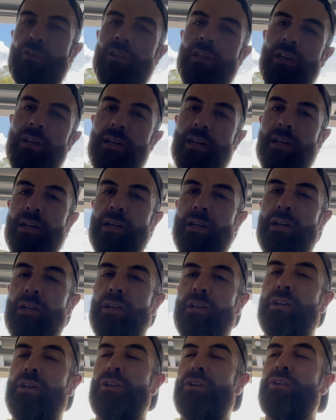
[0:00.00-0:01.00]

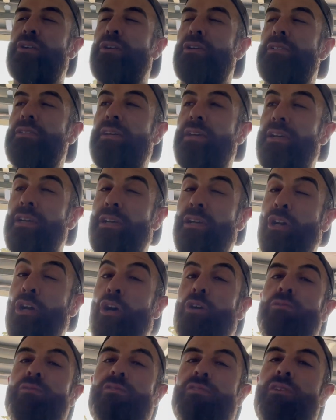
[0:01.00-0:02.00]
the
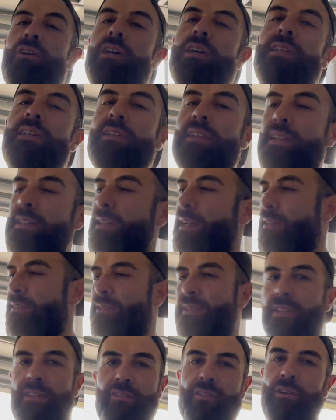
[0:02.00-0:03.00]
cold side and then that's
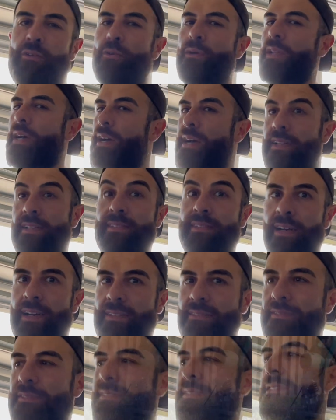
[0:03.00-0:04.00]
the intercooler
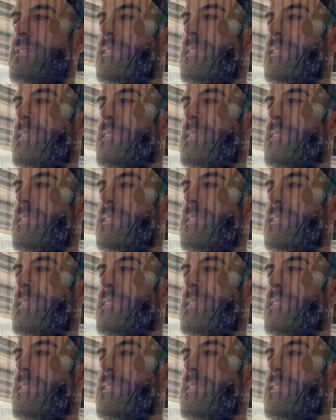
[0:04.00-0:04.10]
done. Go.